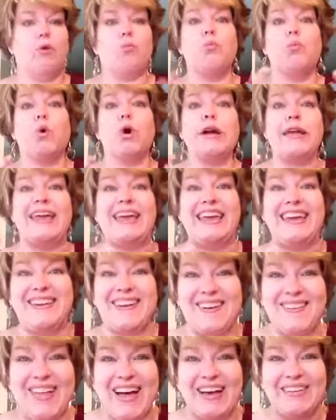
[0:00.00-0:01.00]
working in
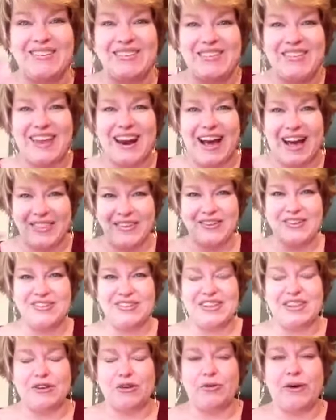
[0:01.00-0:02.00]
our lives so that others
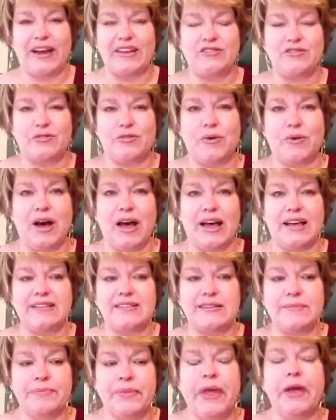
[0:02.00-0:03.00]
see Christ through
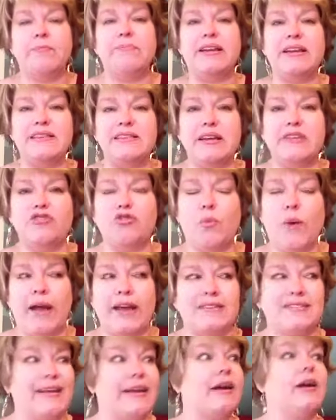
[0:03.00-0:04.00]
us. But in such a way,
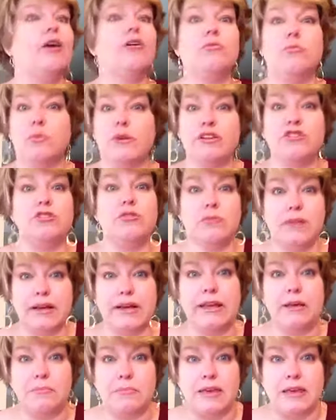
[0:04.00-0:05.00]
it's like, would you
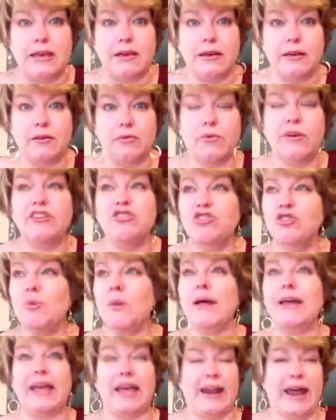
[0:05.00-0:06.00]
look at me? Would you
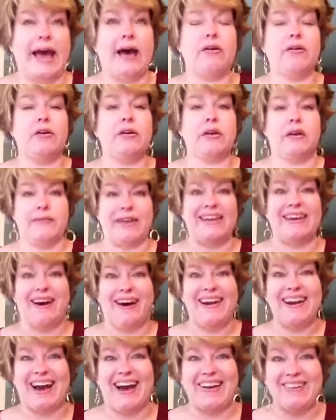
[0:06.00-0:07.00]
look at how good of a
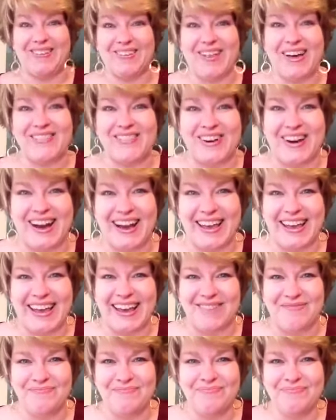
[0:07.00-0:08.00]
non-idol lover I
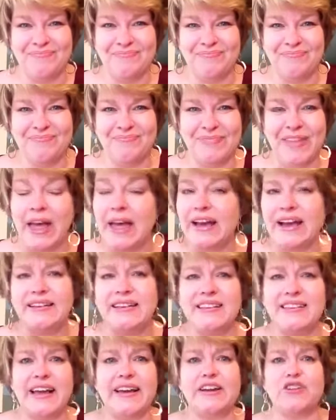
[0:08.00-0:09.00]
am? Guys,
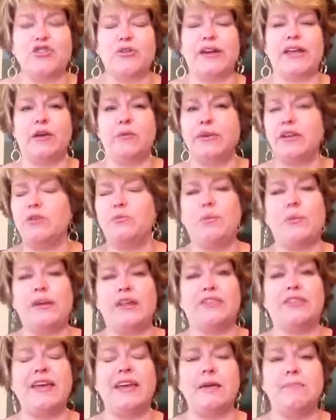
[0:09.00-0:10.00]
that's kind of tricky when
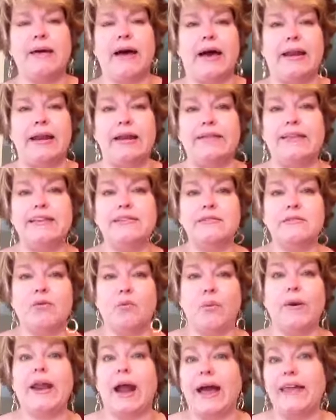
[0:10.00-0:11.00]
you think about it, at least
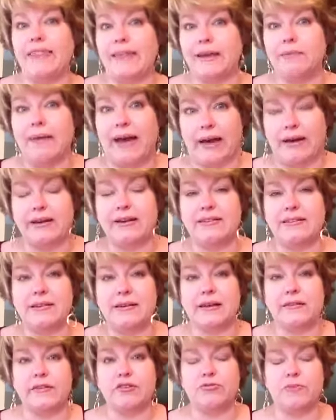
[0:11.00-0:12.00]
when I think about it as an
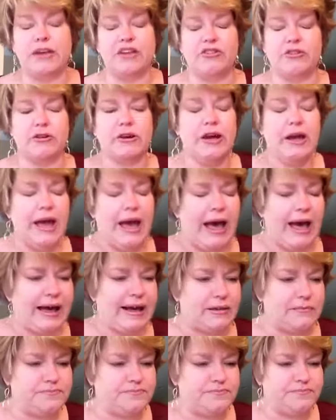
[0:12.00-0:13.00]
English major,
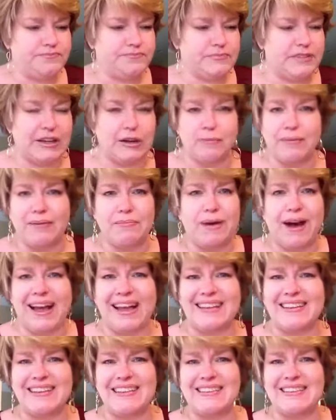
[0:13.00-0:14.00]
you know, my
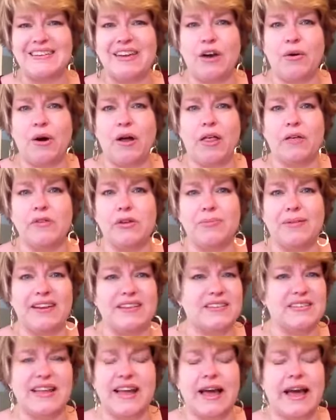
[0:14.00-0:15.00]
mind tends to go all over the
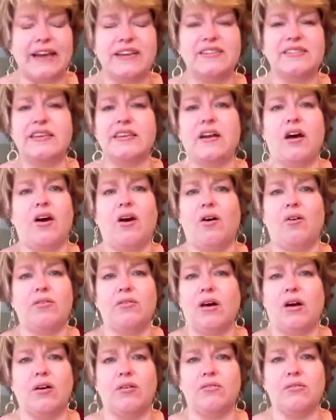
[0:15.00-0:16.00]
places. I just get
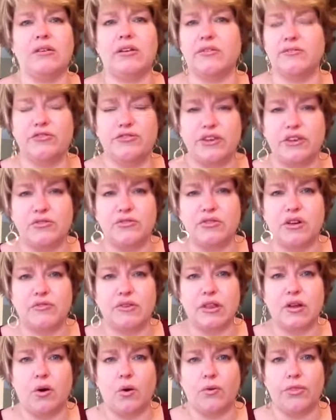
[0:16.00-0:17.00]
all confused over
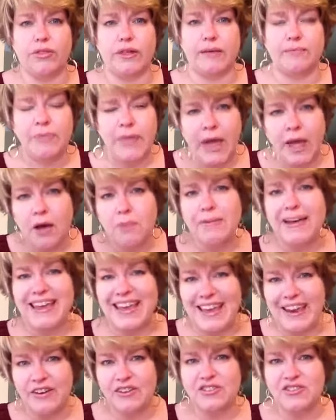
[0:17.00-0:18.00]
the whole thing. But
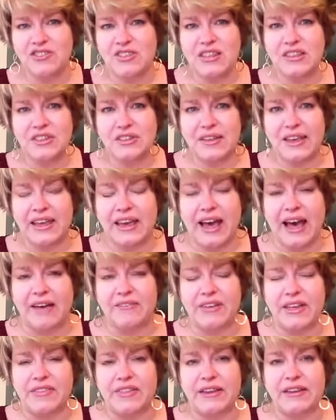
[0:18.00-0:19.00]
here's the thing
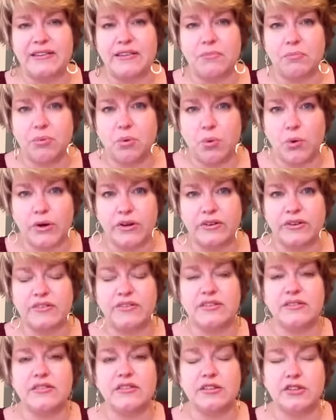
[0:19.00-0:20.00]
of it that is
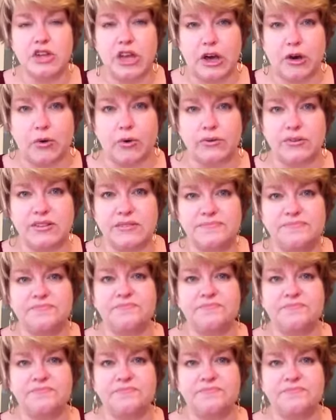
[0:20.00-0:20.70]
important to note.